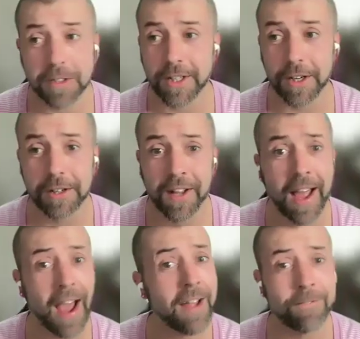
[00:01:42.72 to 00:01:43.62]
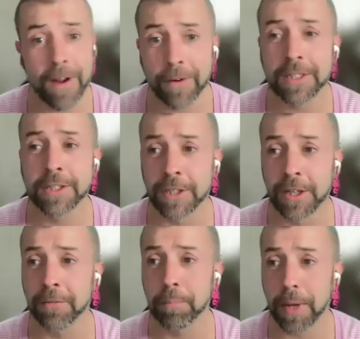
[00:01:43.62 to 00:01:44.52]
also a very
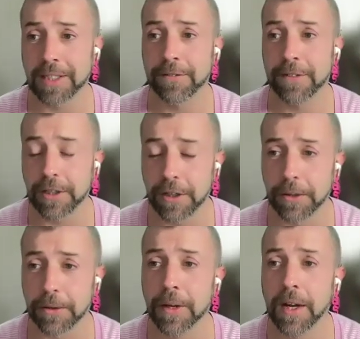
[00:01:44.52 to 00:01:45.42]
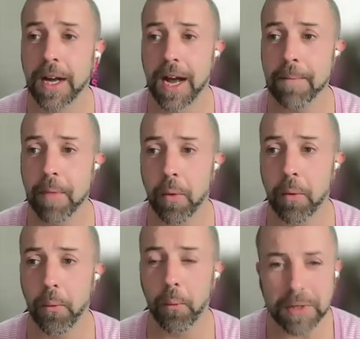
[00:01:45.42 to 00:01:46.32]
deserved place for you. Um,
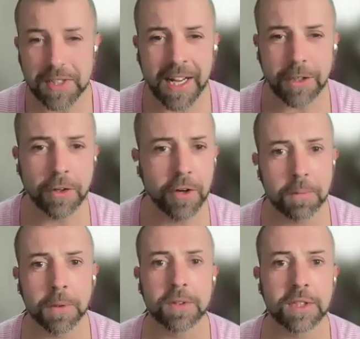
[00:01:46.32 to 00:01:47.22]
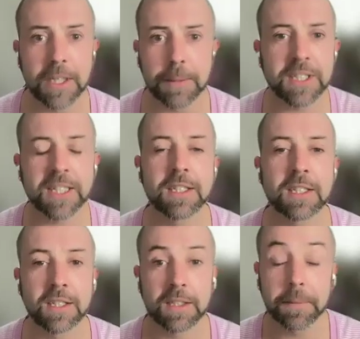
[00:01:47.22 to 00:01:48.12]
was that your normal lip sync
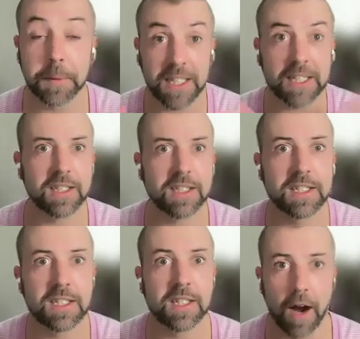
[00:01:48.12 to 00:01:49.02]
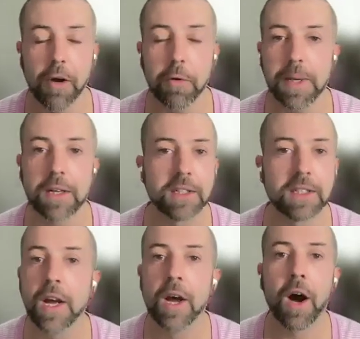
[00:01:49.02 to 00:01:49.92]
style? Because
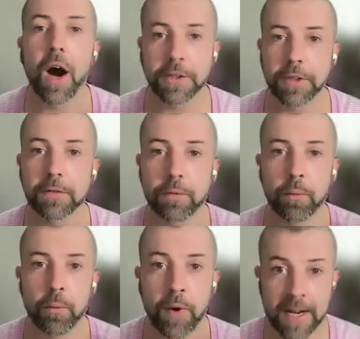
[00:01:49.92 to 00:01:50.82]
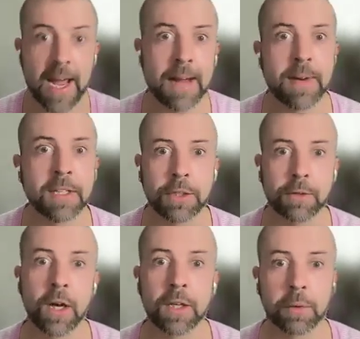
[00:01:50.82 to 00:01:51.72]
I sort of, when it came down to you
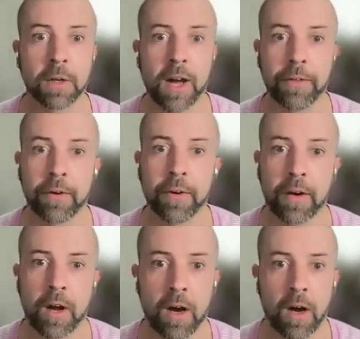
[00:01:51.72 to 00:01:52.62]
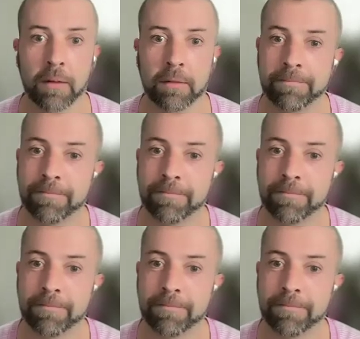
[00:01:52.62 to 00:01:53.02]
in Hollywood, I thought, oh,